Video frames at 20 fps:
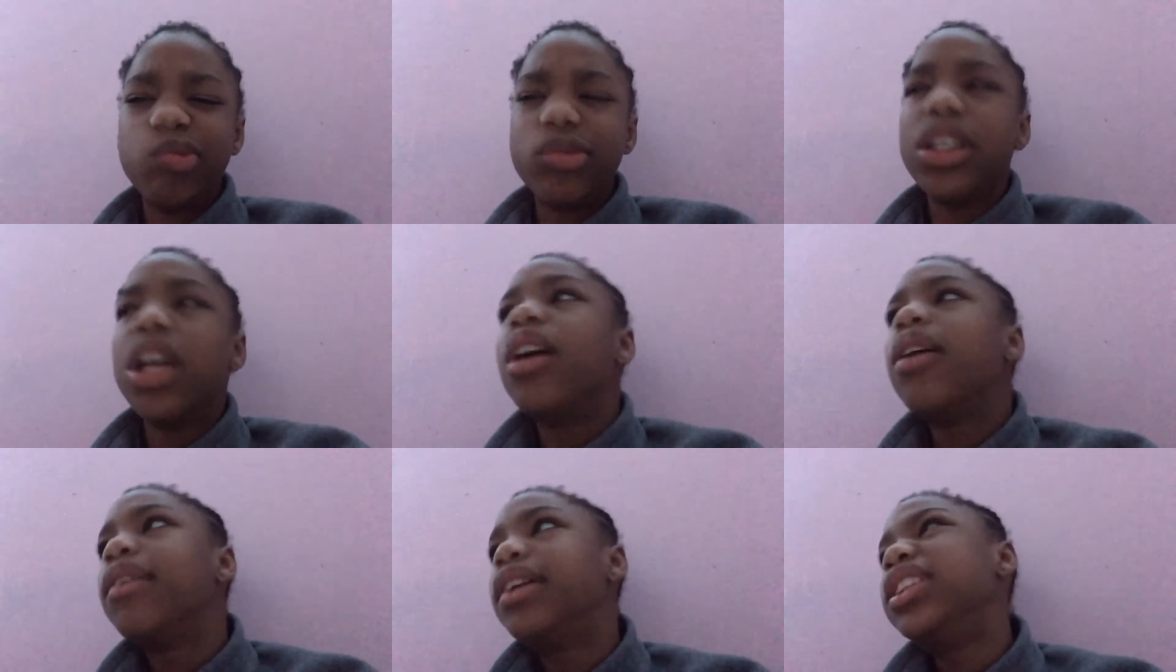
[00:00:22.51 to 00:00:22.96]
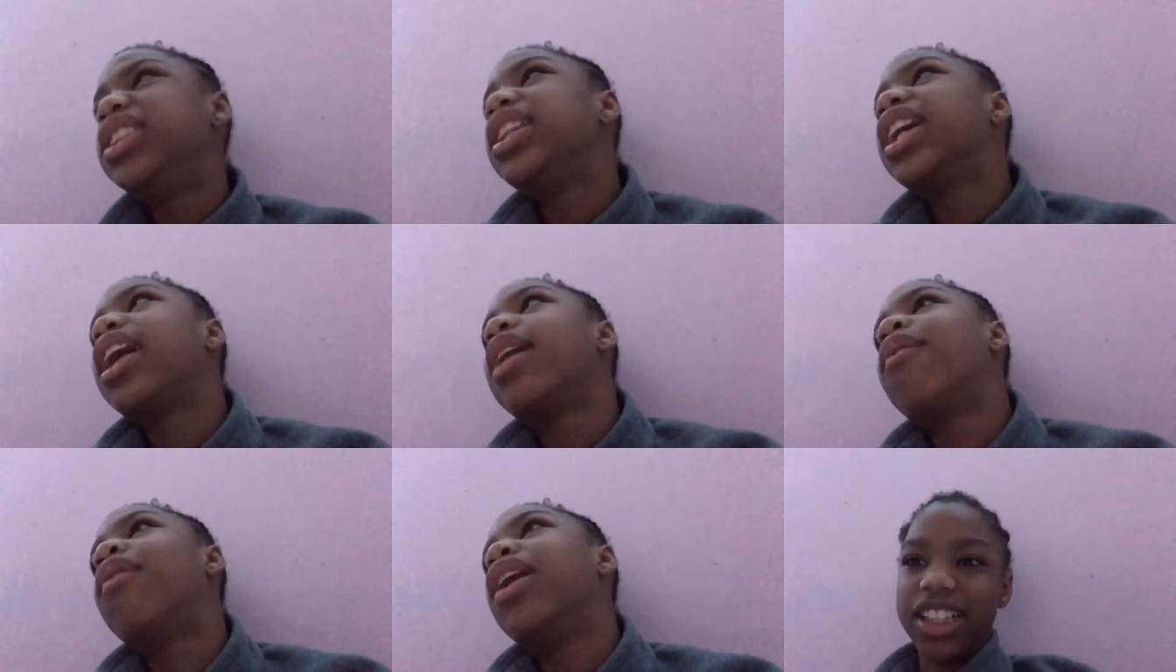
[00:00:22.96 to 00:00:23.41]
Let's try
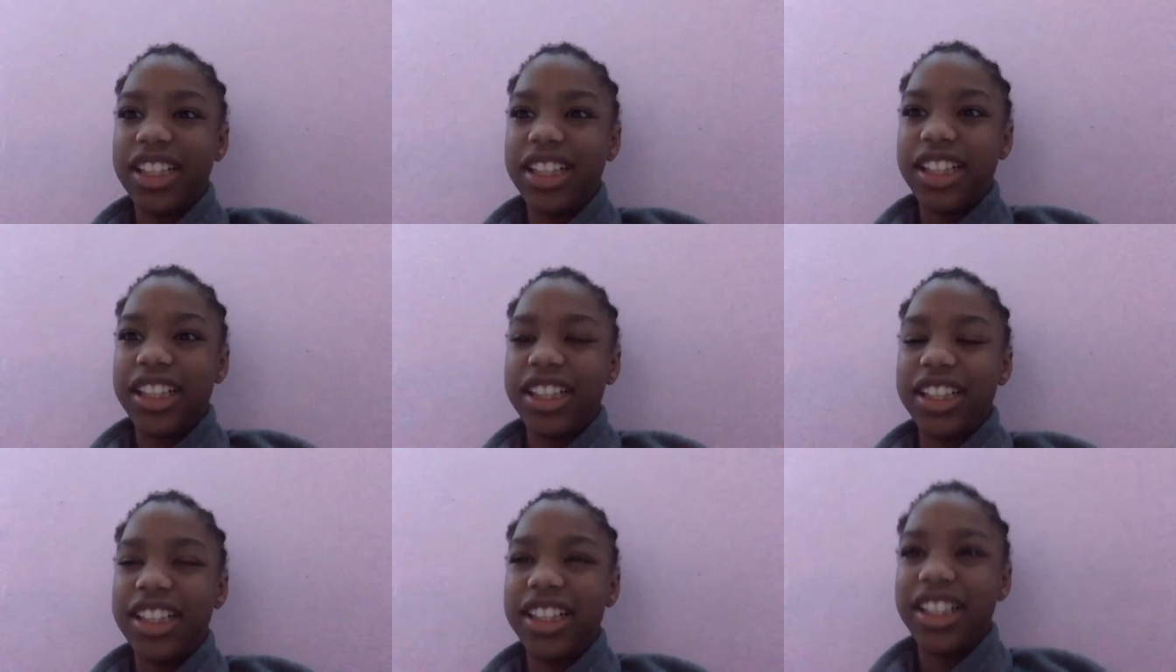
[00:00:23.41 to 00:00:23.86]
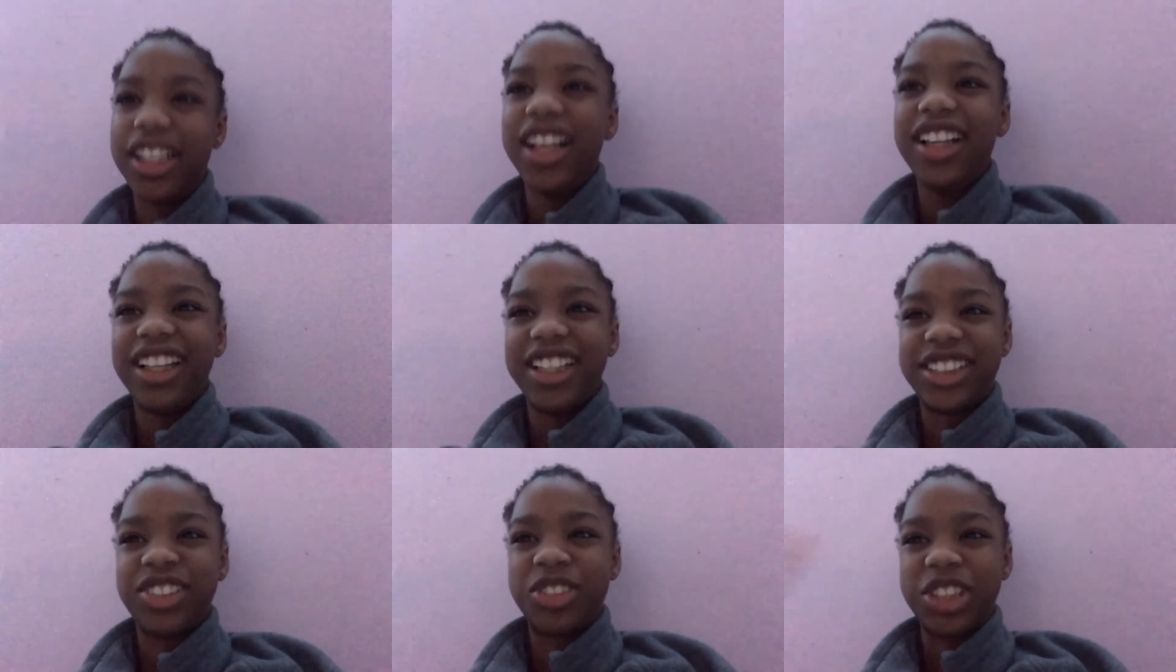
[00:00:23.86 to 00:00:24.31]
what.
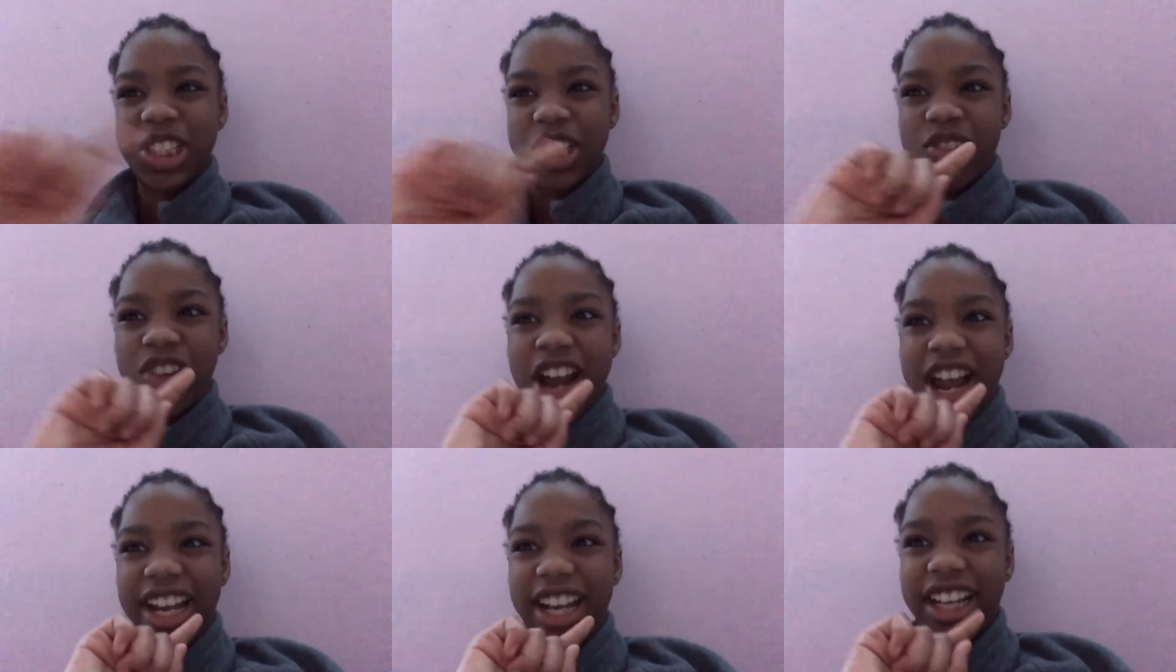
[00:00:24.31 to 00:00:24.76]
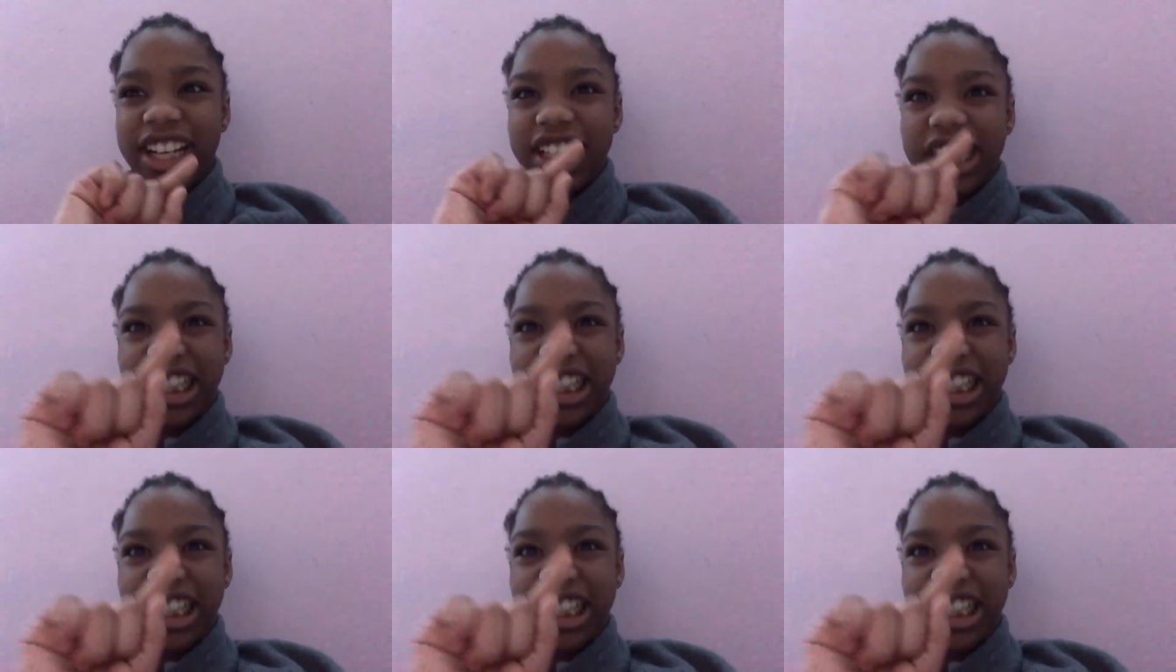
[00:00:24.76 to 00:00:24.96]
Let's watch Ryan.